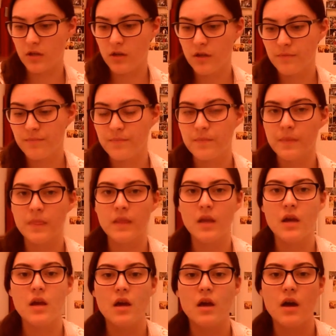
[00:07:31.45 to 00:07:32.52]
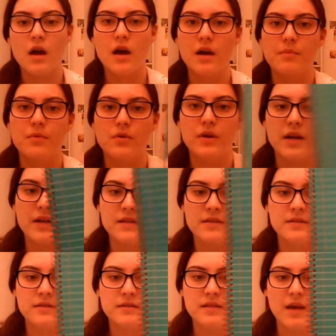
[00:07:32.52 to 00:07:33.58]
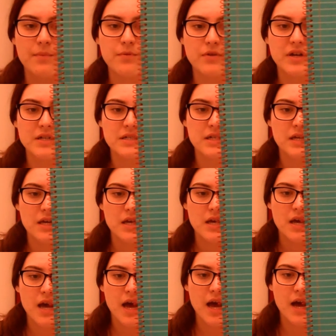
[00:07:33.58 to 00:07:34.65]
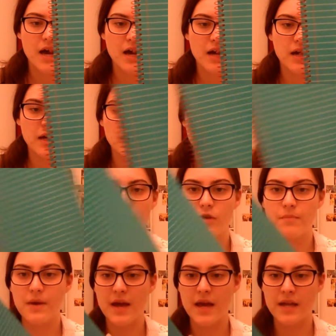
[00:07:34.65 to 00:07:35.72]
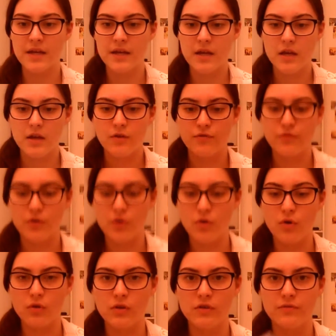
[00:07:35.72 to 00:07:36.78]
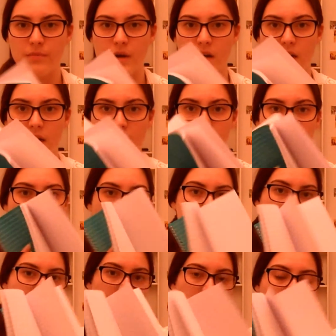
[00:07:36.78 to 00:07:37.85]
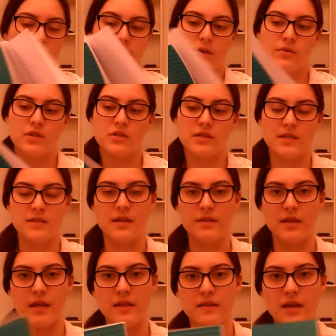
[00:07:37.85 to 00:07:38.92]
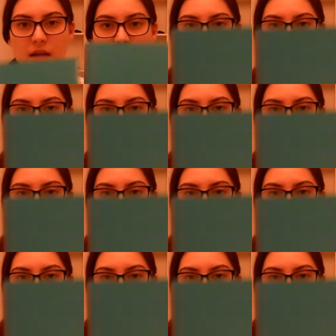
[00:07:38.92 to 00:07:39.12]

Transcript: unit. I bought a separate notepad for all of my Italian language. There's nothing in there